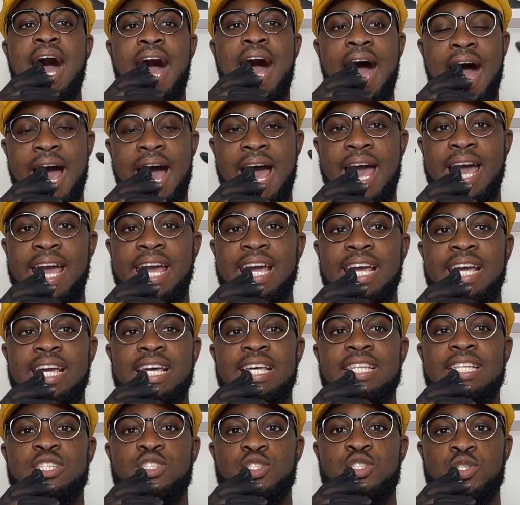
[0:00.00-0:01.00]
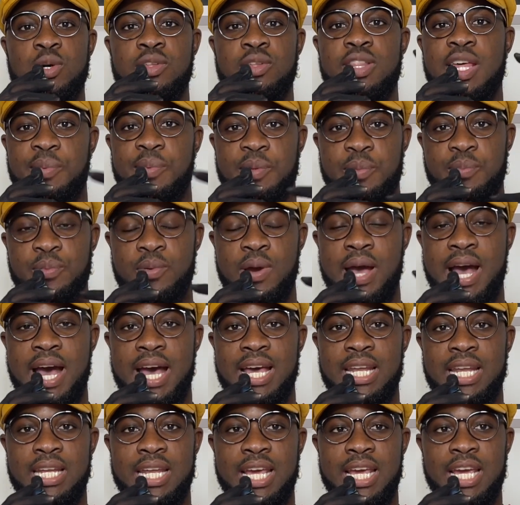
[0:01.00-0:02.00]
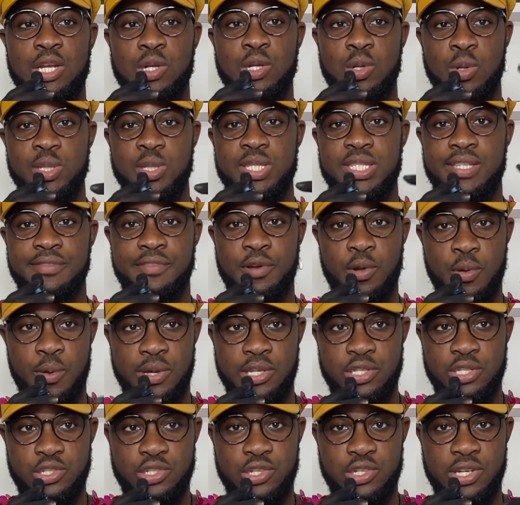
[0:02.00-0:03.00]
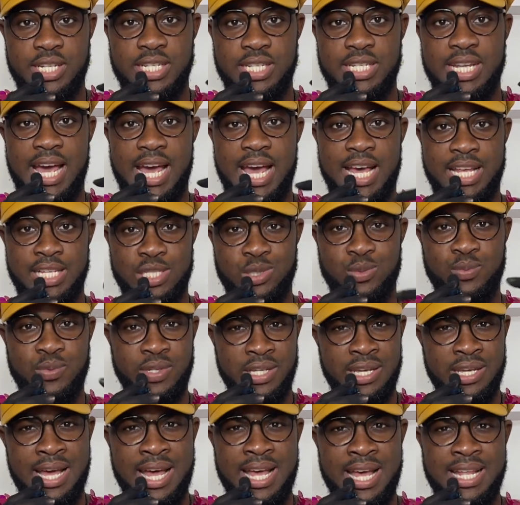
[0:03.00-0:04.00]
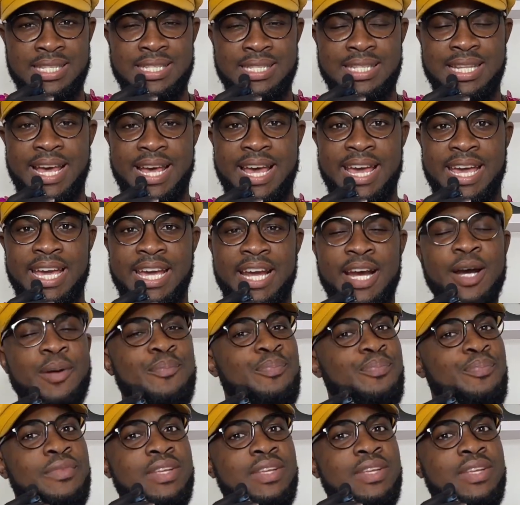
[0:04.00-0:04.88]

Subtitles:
I saw that people had like lots of questions as regards like